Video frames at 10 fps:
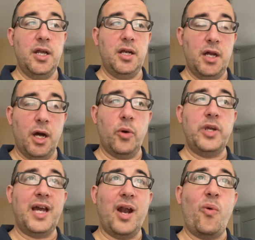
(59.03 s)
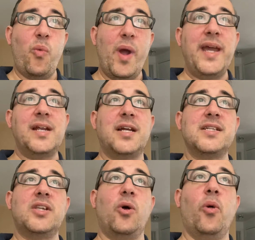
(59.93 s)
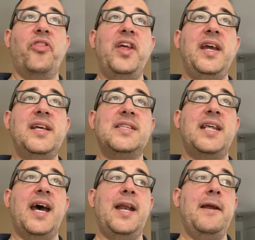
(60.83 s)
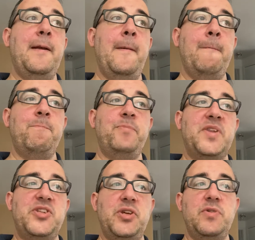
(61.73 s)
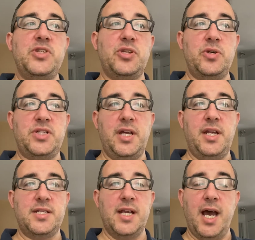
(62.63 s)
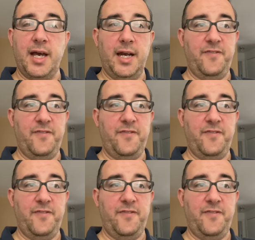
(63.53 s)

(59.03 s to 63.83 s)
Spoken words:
No, you got to wait, because the whole thing is that Series 13 is not going to